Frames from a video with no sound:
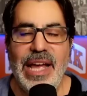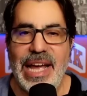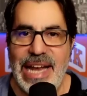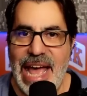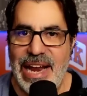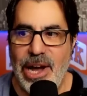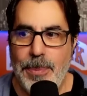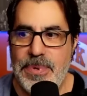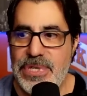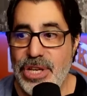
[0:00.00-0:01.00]
and that
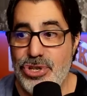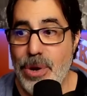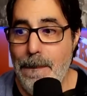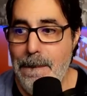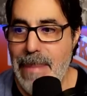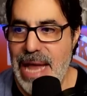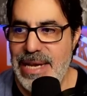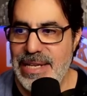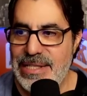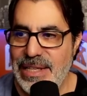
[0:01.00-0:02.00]
helps
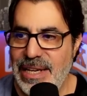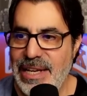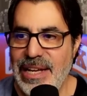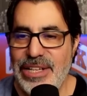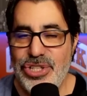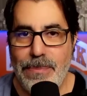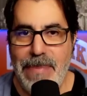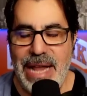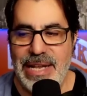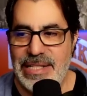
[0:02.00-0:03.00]
tremendously,
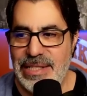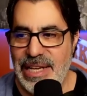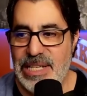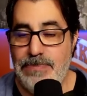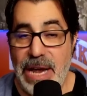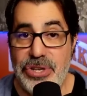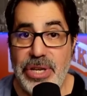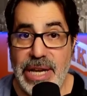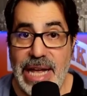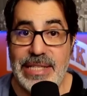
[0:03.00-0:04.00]
especially
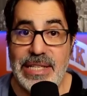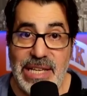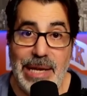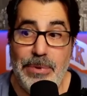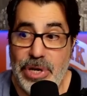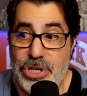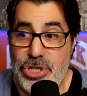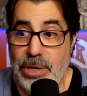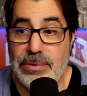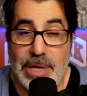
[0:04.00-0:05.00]
against a team who can
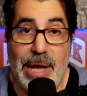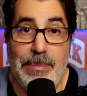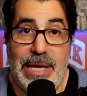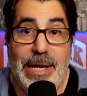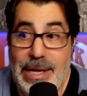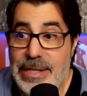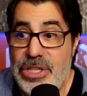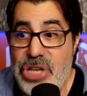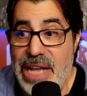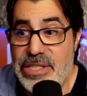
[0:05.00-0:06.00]
shoot. I mean, the
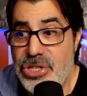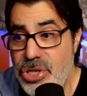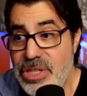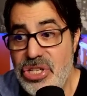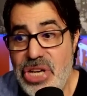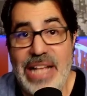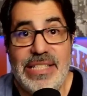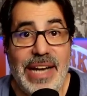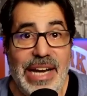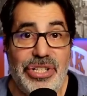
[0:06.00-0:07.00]
Jazz can shoot. The Jazz
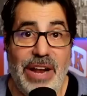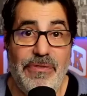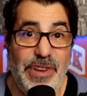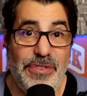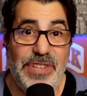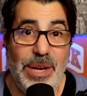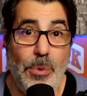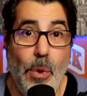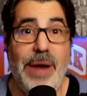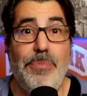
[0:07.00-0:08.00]
tonight shot
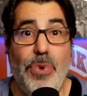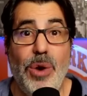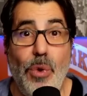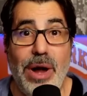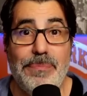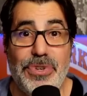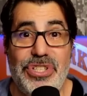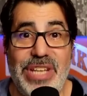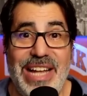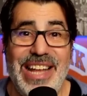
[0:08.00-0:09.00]

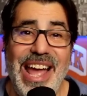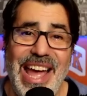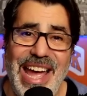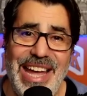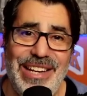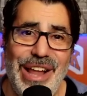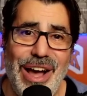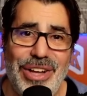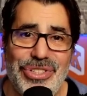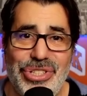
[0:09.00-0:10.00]
51.1% and
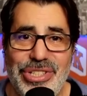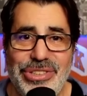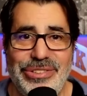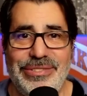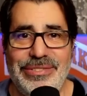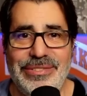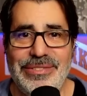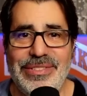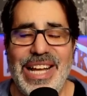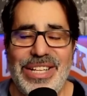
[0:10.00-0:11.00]
lost.
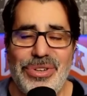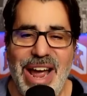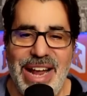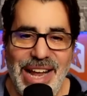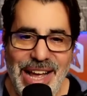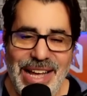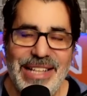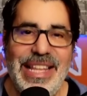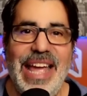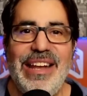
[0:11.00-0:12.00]
That's right.
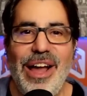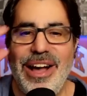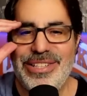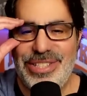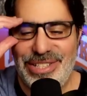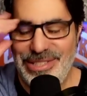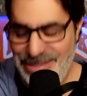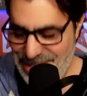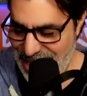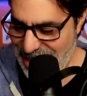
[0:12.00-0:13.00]
They lost.
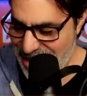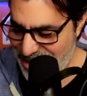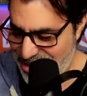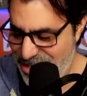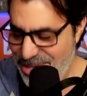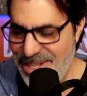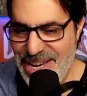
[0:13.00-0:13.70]
They lost to the